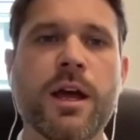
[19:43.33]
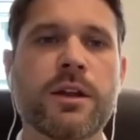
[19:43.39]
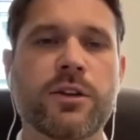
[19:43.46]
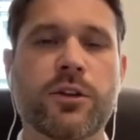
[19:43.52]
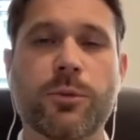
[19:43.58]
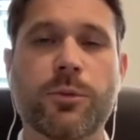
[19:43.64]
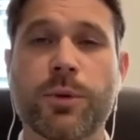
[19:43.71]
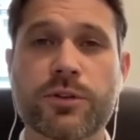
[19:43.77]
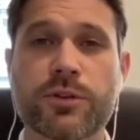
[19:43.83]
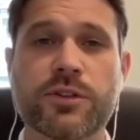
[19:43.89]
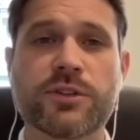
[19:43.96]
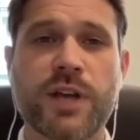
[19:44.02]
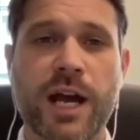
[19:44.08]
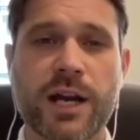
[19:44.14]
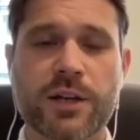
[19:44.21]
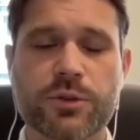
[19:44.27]
to the
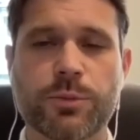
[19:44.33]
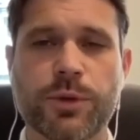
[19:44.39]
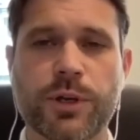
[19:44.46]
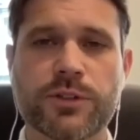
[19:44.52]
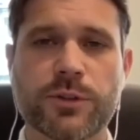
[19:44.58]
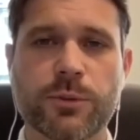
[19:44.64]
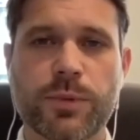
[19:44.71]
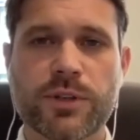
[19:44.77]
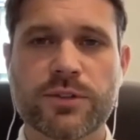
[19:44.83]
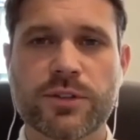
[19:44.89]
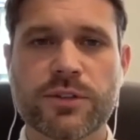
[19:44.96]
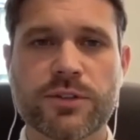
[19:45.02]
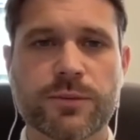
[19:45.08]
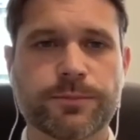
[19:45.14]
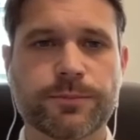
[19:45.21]
person's actual place of business.